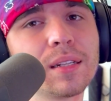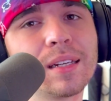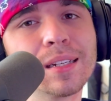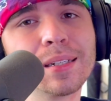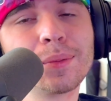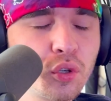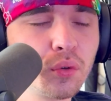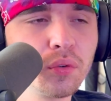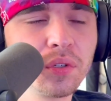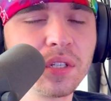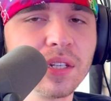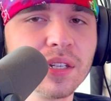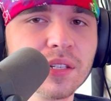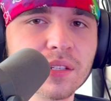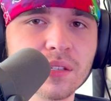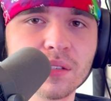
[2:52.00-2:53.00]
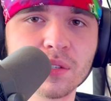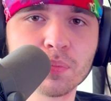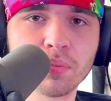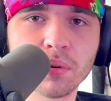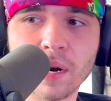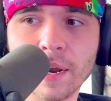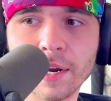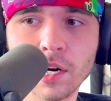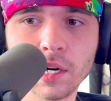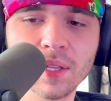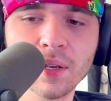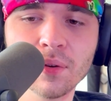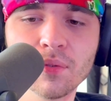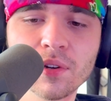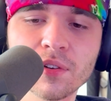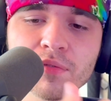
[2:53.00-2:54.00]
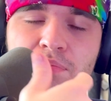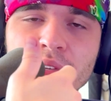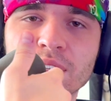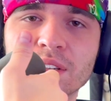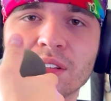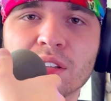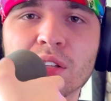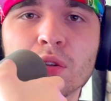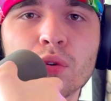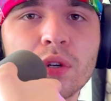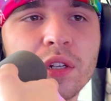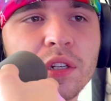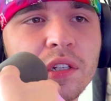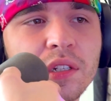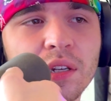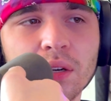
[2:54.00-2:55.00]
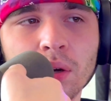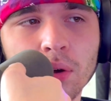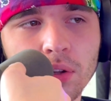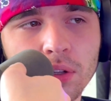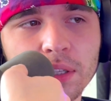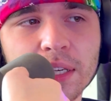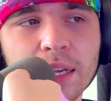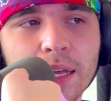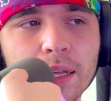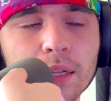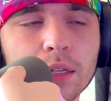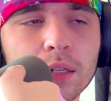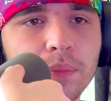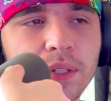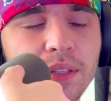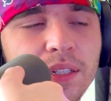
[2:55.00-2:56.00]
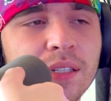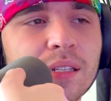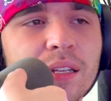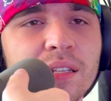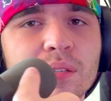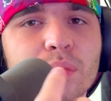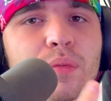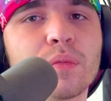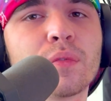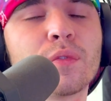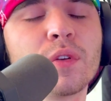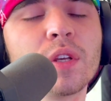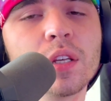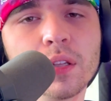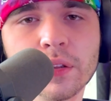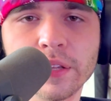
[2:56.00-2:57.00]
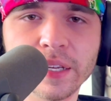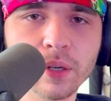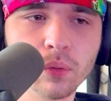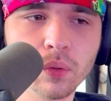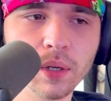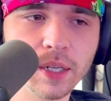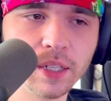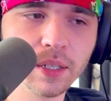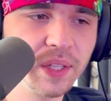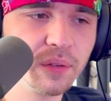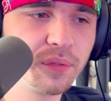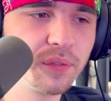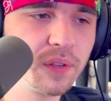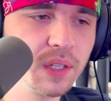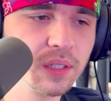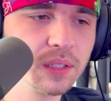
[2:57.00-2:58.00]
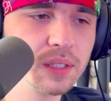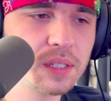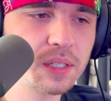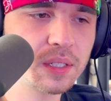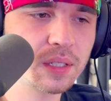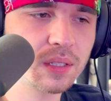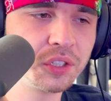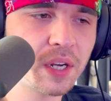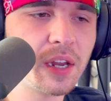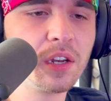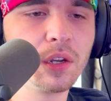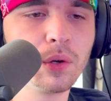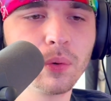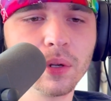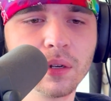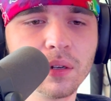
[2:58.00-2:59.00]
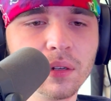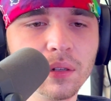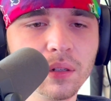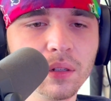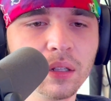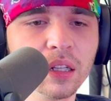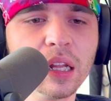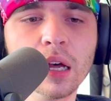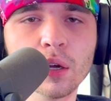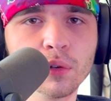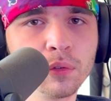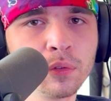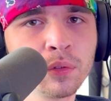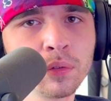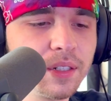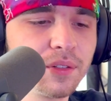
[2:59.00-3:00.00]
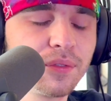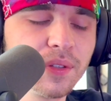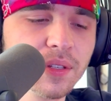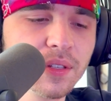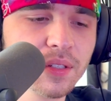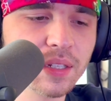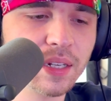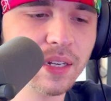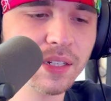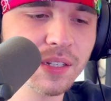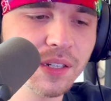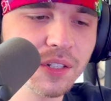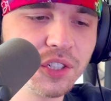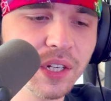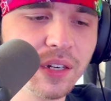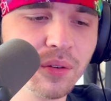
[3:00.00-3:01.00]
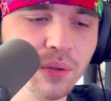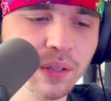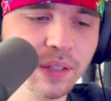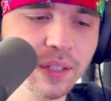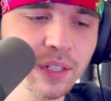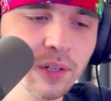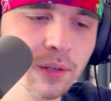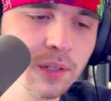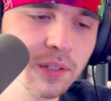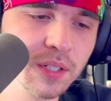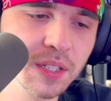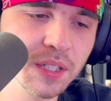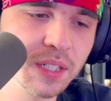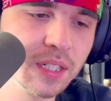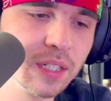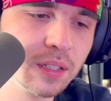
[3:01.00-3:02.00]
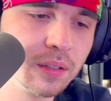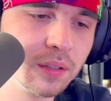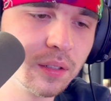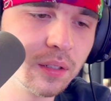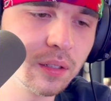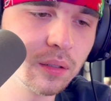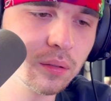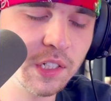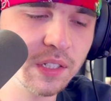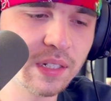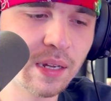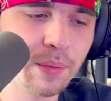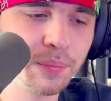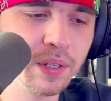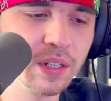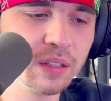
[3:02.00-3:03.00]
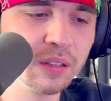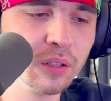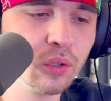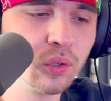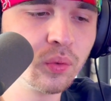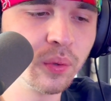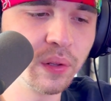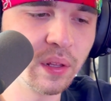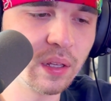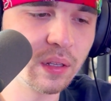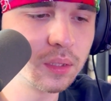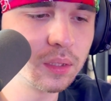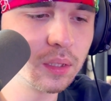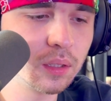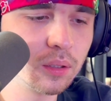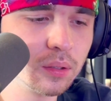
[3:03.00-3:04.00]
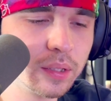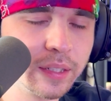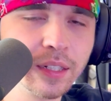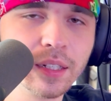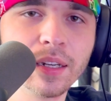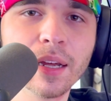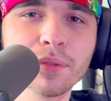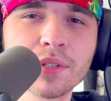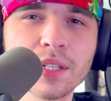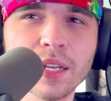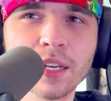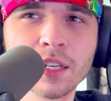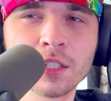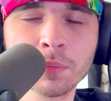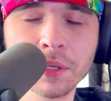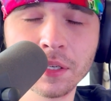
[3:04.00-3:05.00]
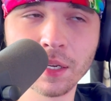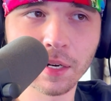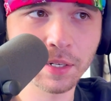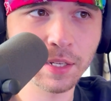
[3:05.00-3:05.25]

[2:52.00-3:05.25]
like 2 seasons prior, it would have been looted to holy hell. But this doesn't feel that way. It feels genuine love. It feels like it's a genuinely earned scene, you know? She's not being lewd with it. So they can have sex, but not